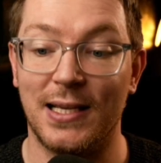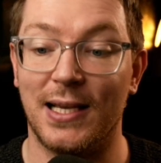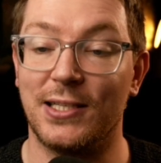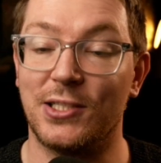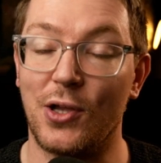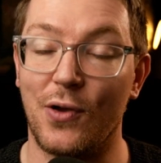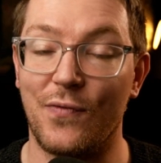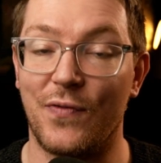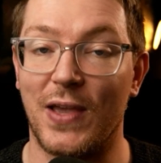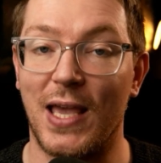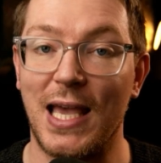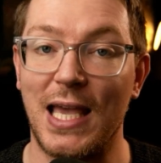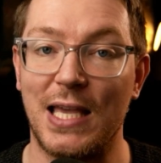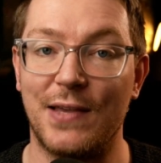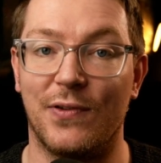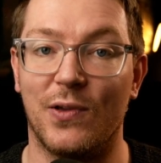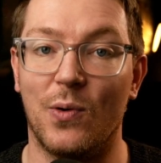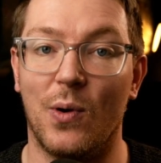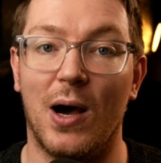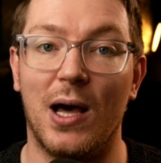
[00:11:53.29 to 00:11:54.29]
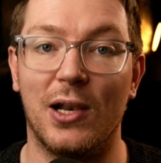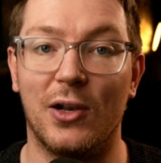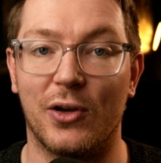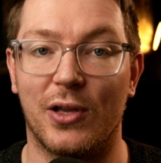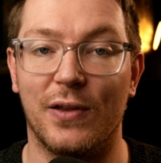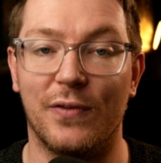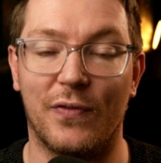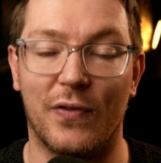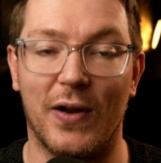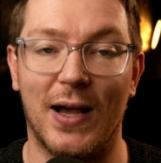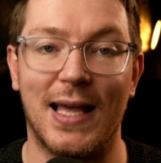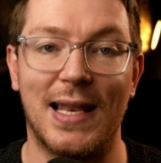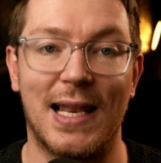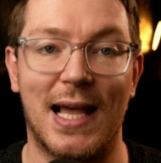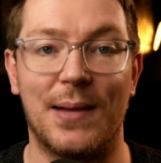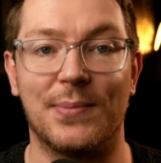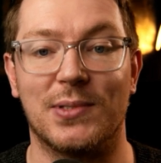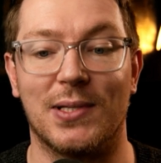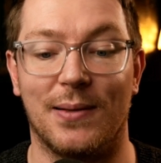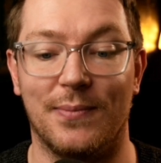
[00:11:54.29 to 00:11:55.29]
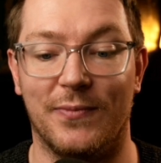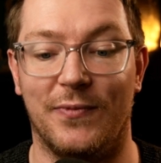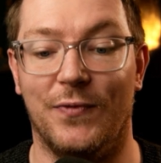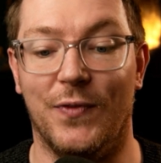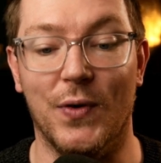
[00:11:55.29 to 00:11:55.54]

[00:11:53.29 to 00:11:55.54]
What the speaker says: And don't forget, if you are looking for a laptop